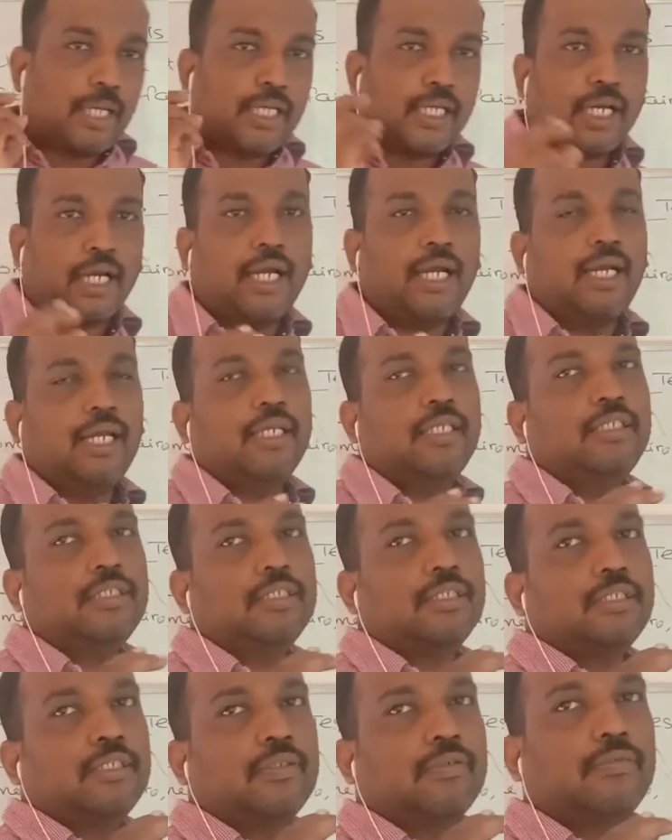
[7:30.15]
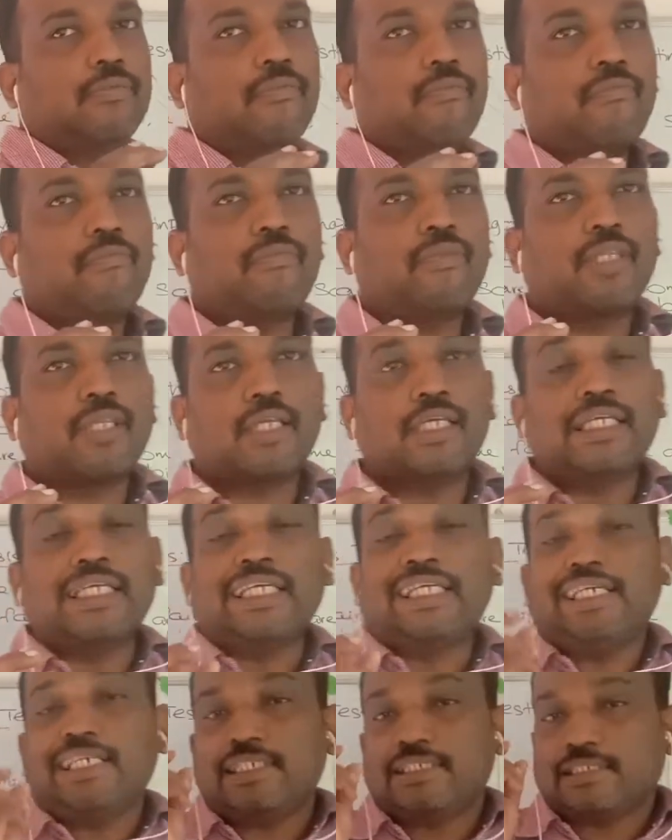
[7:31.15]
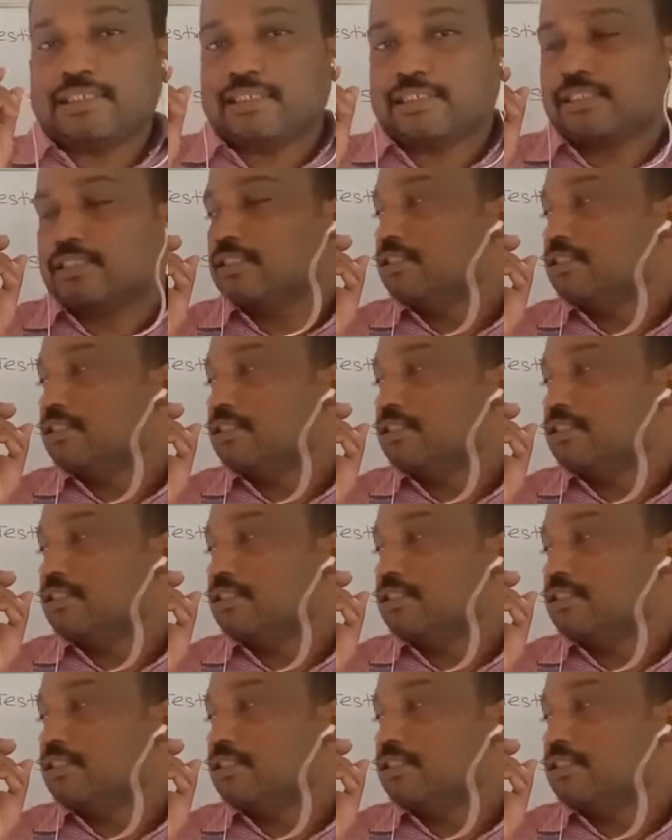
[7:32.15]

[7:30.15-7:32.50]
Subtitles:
hand is